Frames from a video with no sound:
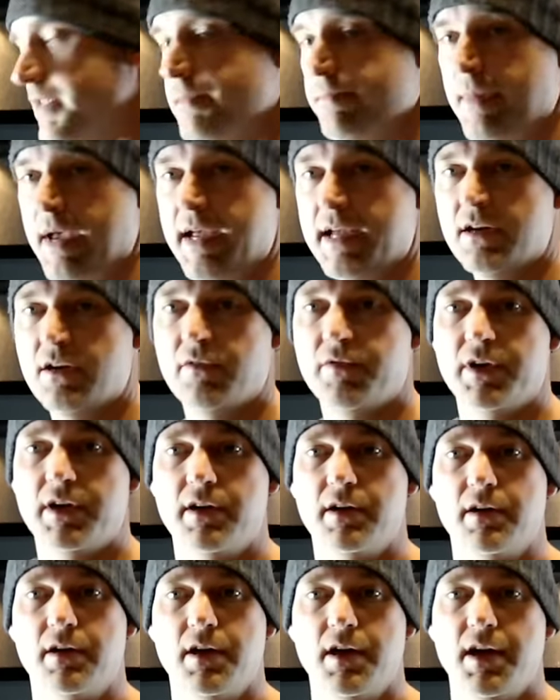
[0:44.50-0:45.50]
this main over
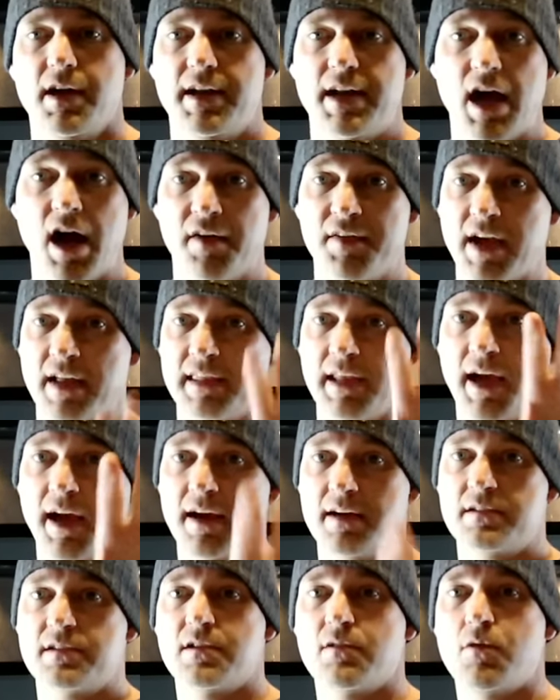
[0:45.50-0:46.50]
here. Now I've got the
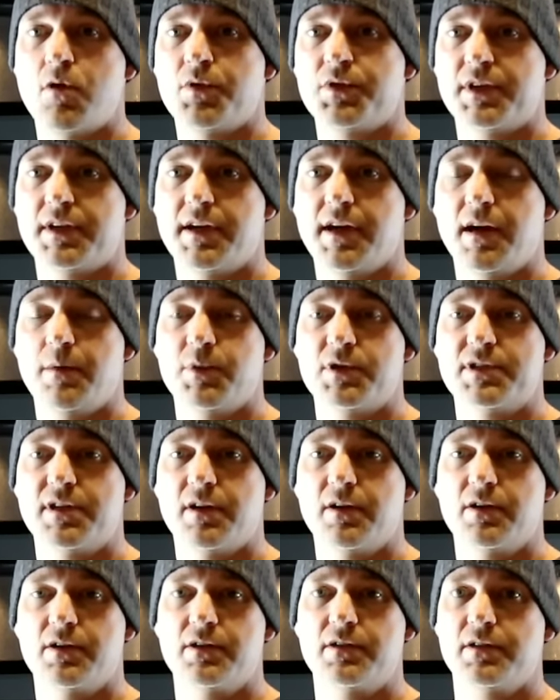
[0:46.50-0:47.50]
ISO on the camera
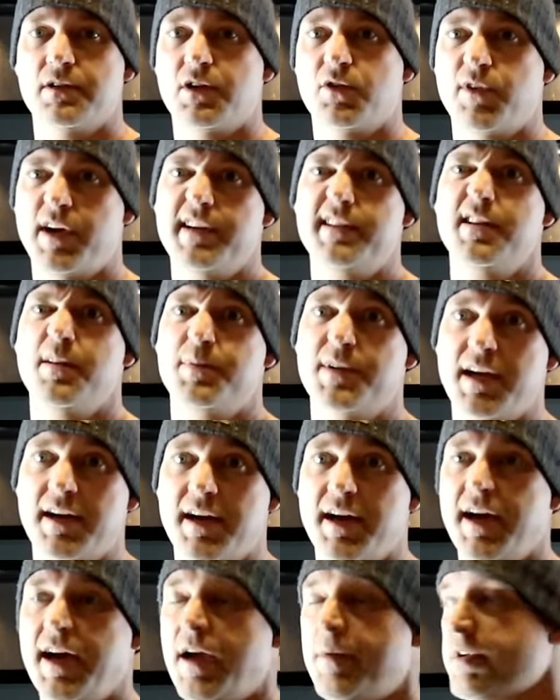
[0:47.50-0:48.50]
turned, cranked up
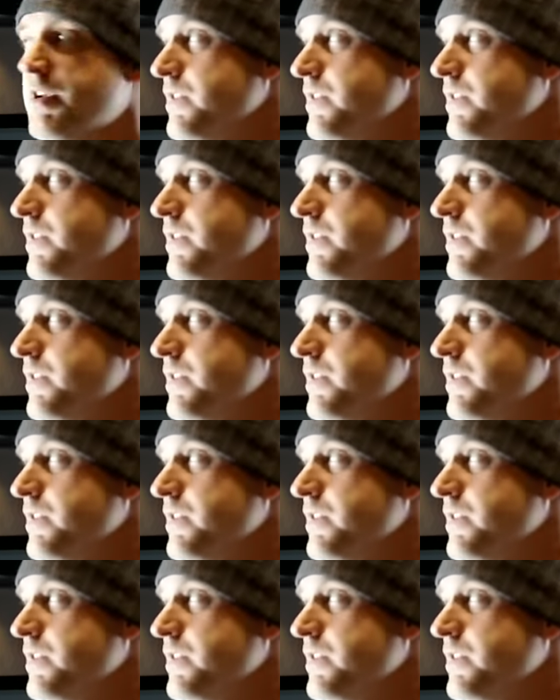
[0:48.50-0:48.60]
kind of high